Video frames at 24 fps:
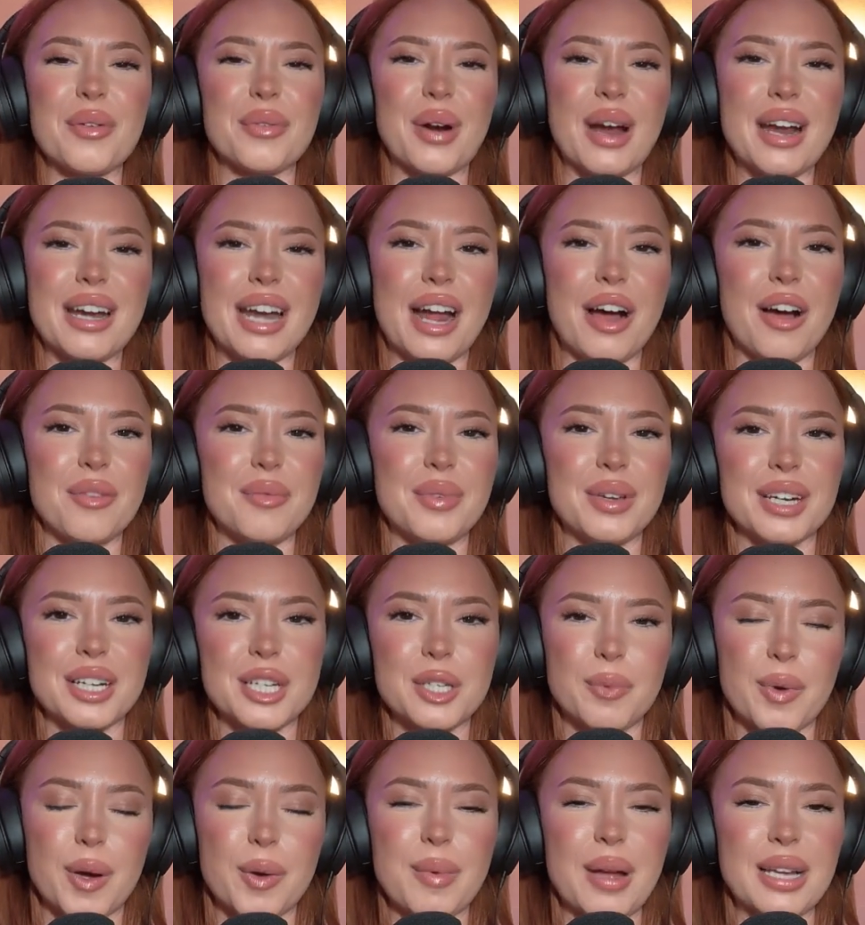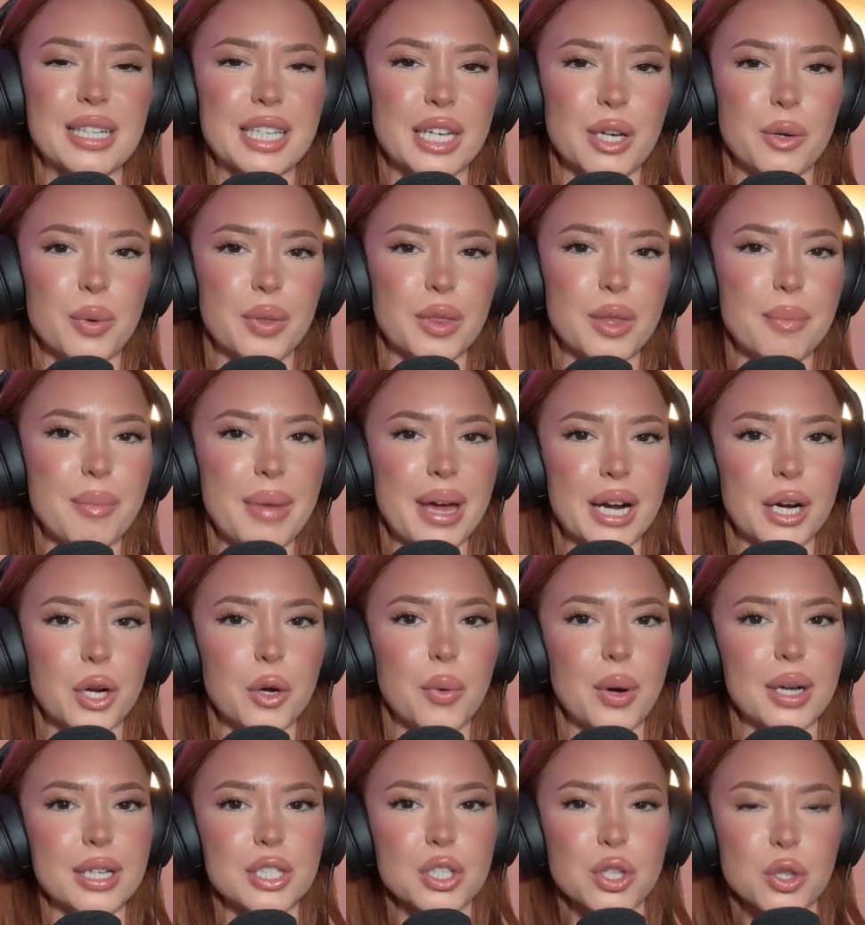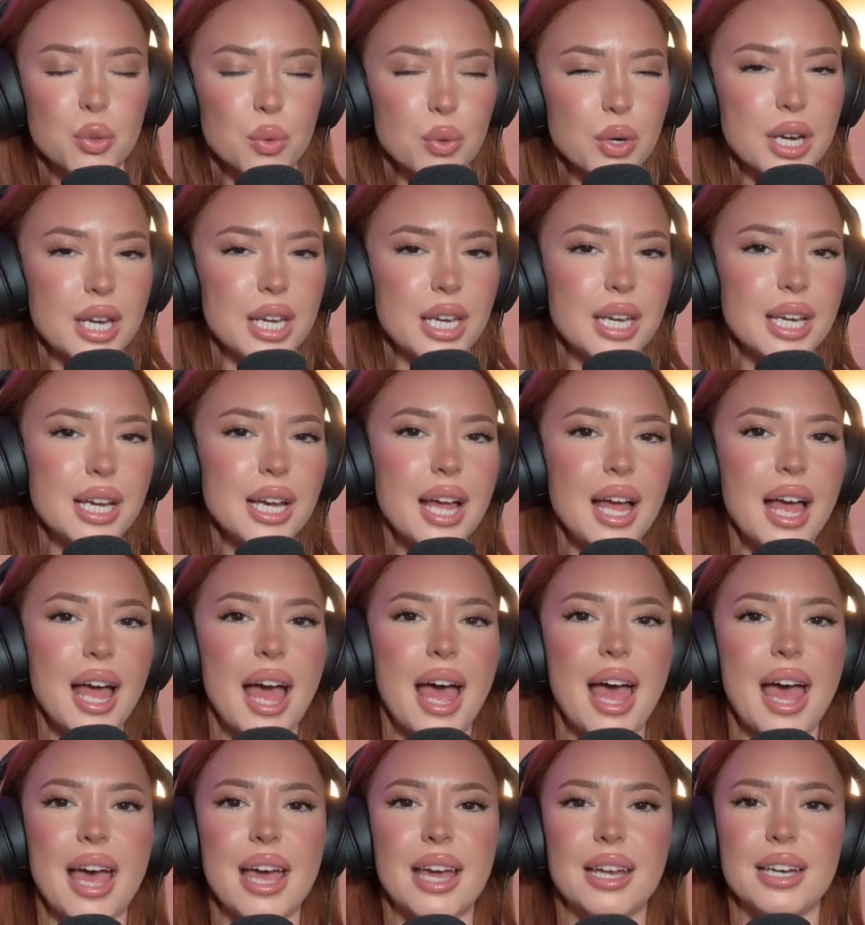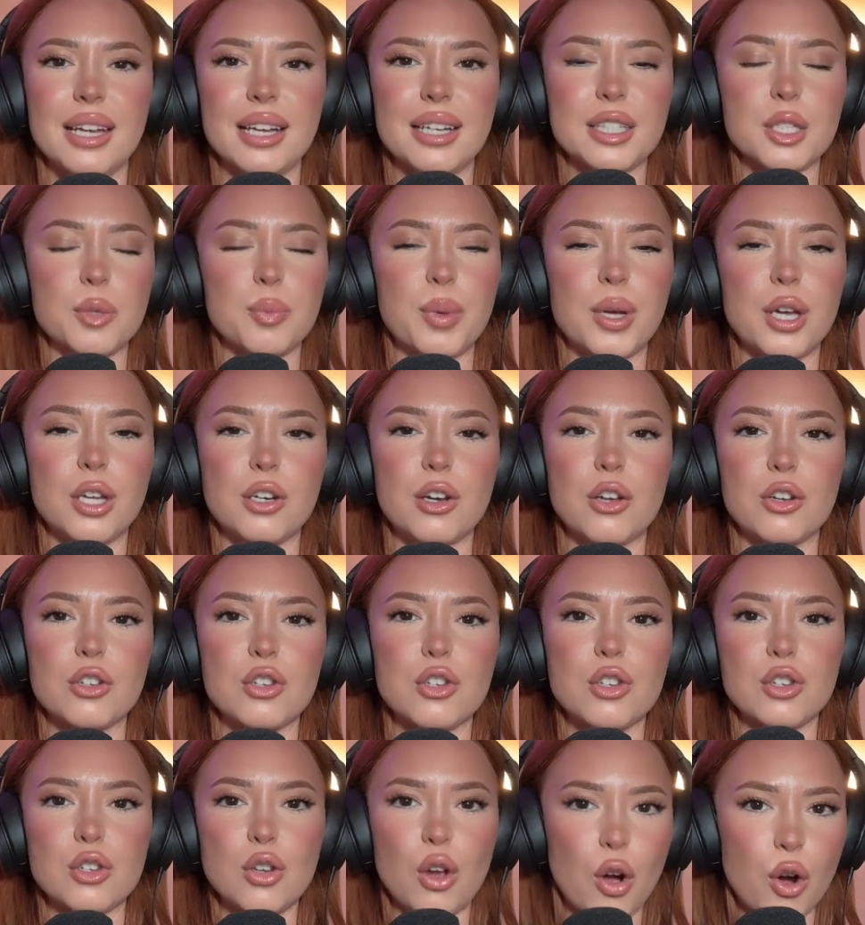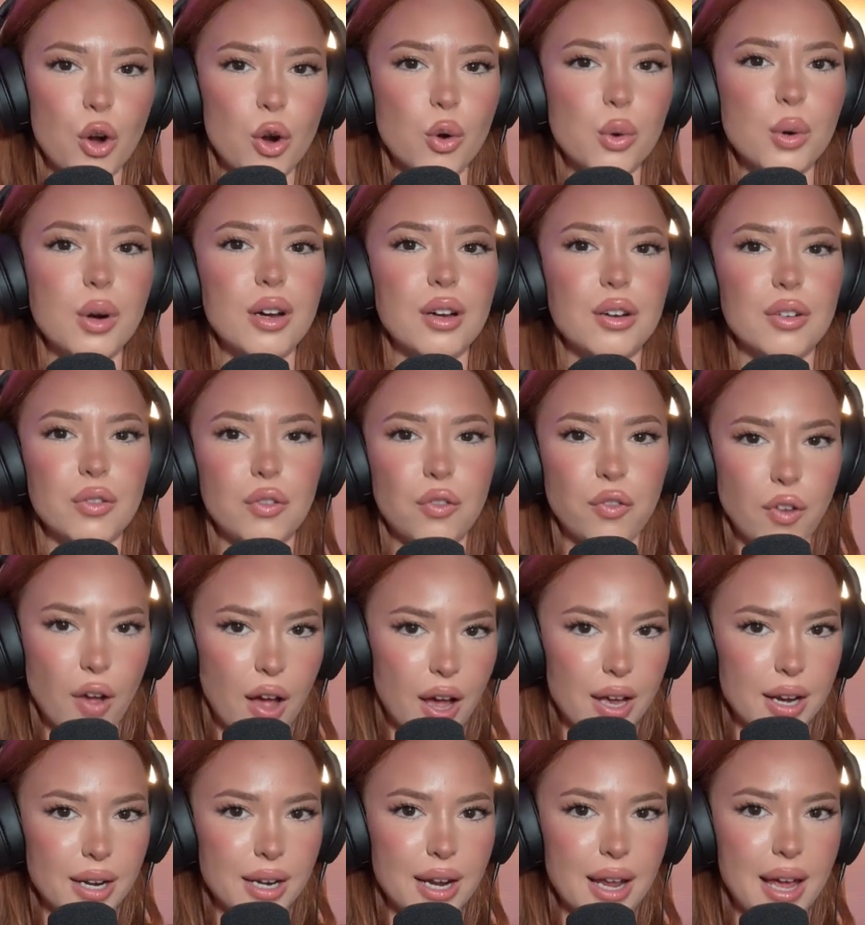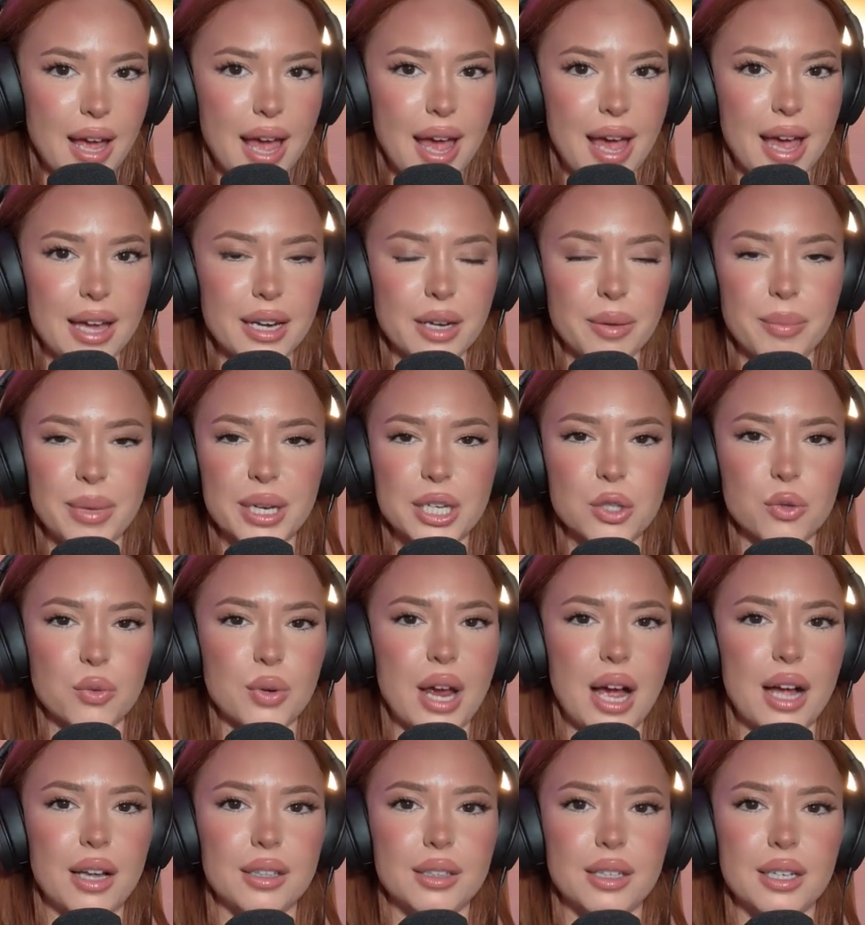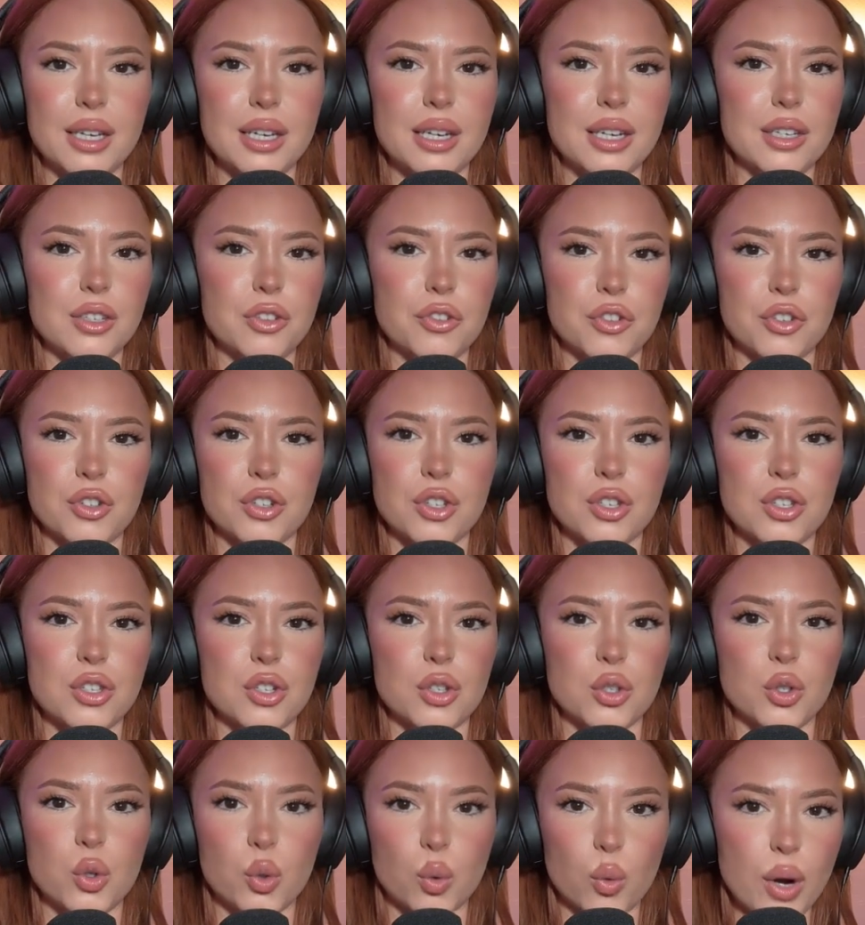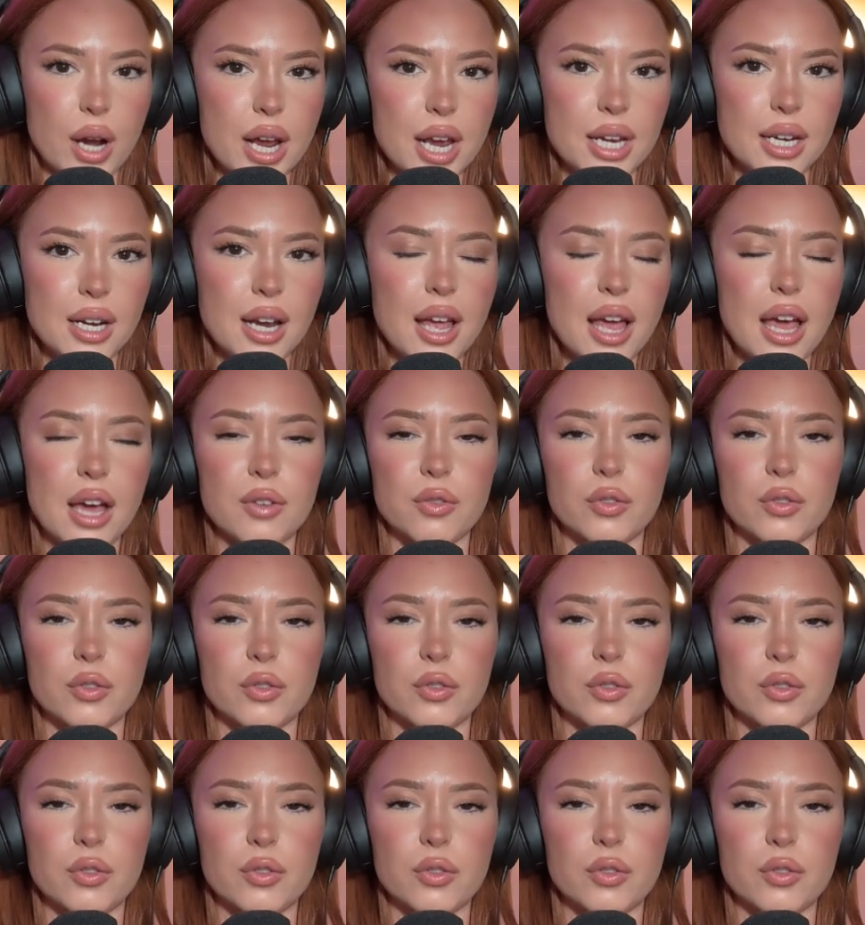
Right now I've been experimenting with the Meta Quest 3, and it's been so fun, and mixed reality is just great.